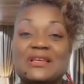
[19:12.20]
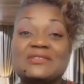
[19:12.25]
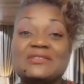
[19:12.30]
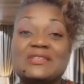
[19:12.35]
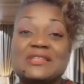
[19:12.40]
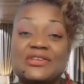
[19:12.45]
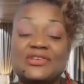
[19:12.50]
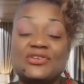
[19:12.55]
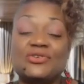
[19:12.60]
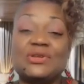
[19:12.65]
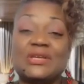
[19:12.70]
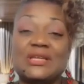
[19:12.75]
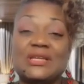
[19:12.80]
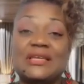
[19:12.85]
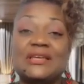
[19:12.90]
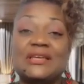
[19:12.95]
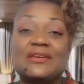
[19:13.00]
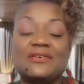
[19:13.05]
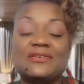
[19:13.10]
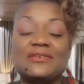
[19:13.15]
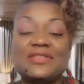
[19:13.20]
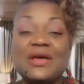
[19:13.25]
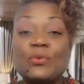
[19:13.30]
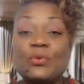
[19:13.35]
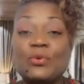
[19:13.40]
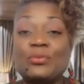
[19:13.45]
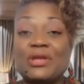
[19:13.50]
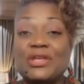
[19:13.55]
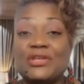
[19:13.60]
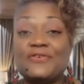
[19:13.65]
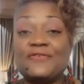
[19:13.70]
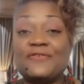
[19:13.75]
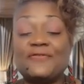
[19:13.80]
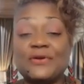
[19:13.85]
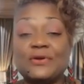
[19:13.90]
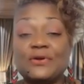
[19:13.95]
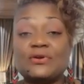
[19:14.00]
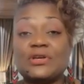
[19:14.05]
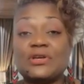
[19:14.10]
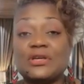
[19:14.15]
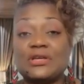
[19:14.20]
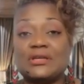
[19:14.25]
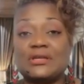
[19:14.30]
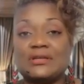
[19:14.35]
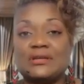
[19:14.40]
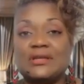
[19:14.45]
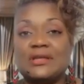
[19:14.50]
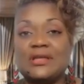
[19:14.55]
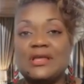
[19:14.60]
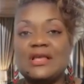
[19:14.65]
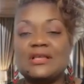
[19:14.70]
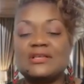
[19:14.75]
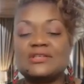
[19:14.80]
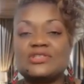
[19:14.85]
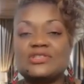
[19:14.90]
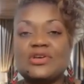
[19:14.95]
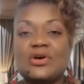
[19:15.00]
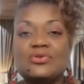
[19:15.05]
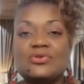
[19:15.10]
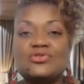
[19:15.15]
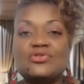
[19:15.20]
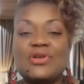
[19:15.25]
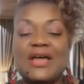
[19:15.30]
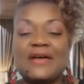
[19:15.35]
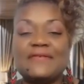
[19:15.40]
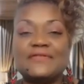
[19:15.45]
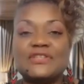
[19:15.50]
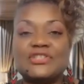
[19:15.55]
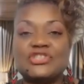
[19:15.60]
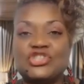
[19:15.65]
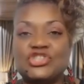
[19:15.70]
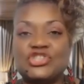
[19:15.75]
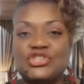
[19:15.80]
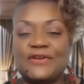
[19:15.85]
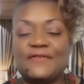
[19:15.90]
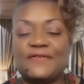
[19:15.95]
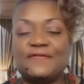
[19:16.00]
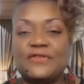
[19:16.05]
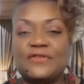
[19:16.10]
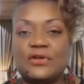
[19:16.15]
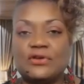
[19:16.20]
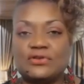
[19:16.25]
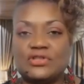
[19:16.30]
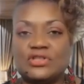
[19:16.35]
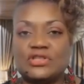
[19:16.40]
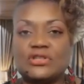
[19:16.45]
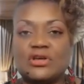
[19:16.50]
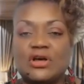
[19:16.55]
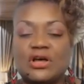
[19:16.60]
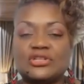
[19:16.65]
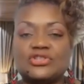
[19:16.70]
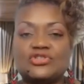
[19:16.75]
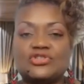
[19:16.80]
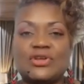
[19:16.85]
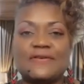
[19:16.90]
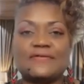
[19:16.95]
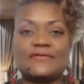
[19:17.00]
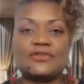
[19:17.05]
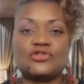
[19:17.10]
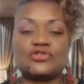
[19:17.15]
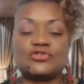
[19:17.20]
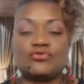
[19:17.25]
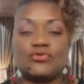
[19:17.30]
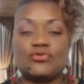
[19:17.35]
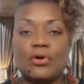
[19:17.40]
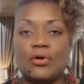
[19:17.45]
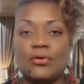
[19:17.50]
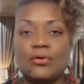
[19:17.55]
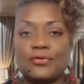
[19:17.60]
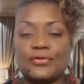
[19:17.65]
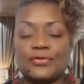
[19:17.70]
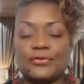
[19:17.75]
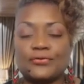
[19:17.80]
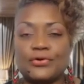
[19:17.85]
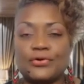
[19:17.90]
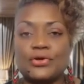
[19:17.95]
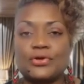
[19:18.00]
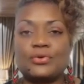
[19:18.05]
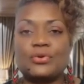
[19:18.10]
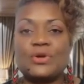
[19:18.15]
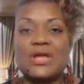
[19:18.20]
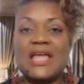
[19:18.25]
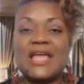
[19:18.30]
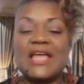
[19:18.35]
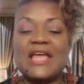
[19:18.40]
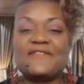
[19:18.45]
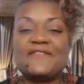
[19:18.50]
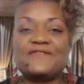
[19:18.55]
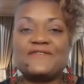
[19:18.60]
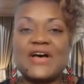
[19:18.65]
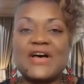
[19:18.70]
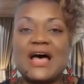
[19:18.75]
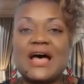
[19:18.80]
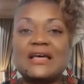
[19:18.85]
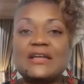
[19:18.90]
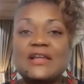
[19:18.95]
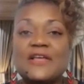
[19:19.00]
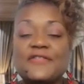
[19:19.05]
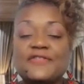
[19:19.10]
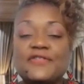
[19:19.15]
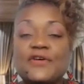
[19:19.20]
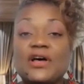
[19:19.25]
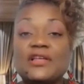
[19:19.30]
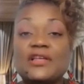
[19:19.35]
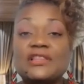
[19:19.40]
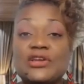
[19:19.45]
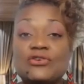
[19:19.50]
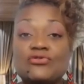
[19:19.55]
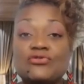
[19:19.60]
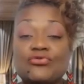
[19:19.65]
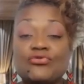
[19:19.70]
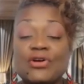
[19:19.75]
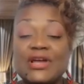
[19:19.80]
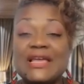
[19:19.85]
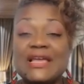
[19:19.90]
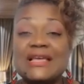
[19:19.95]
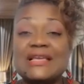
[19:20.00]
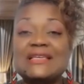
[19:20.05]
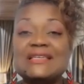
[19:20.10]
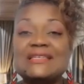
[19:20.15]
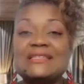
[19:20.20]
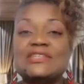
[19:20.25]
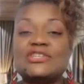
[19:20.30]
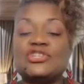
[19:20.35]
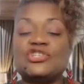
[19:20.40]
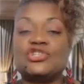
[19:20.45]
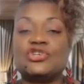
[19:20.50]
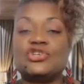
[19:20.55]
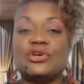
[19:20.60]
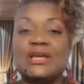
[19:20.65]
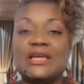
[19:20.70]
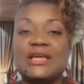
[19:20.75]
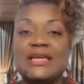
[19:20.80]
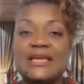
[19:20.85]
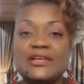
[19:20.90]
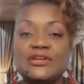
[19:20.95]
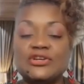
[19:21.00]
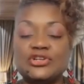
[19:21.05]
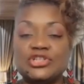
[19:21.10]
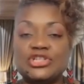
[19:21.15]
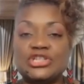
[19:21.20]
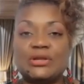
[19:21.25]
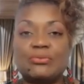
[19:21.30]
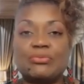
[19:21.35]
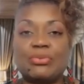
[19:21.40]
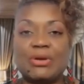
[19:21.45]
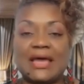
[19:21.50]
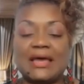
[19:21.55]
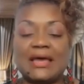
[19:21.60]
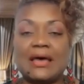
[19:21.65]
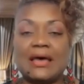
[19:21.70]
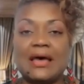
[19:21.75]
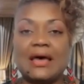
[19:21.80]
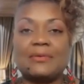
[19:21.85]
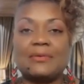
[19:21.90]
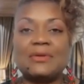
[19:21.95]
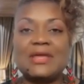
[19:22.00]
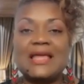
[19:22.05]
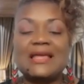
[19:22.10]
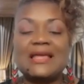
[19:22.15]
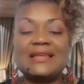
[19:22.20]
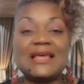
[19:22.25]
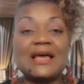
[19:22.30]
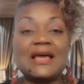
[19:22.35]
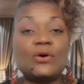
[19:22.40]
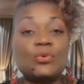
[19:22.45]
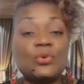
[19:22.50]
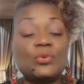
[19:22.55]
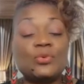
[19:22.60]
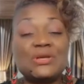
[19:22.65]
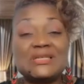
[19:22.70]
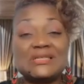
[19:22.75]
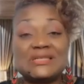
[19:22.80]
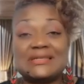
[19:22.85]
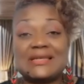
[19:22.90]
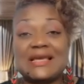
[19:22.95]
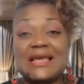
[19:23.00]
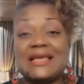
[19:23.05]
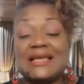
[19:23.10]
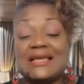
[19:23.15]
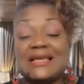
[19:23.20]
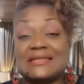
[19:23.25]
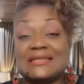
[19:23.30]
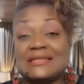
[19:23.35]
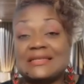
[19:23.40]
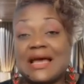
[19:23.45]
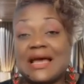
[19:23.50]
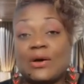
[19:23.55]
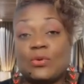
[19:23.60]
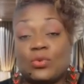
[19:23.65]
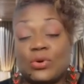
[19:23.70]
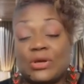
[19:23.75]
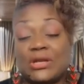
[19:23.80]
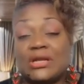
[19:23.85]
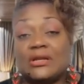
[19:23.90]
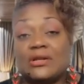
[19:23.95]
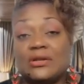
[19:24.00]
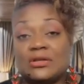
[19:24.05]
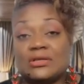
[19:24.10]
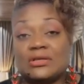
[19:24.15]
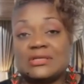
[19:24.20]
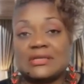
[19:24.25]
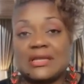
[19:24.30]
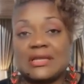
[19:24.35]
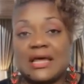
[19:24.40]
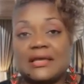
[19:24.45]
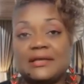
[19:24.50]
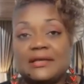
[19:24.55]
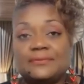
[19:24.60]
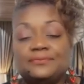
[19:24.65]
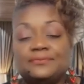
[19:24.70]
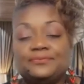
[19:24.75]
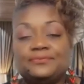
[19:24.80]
else that you can hear that will make you feel good. So you have to shift those thoughts. You have to scroll through and find a thought that raises your energy back up. Now, when we say it's not what it looks like,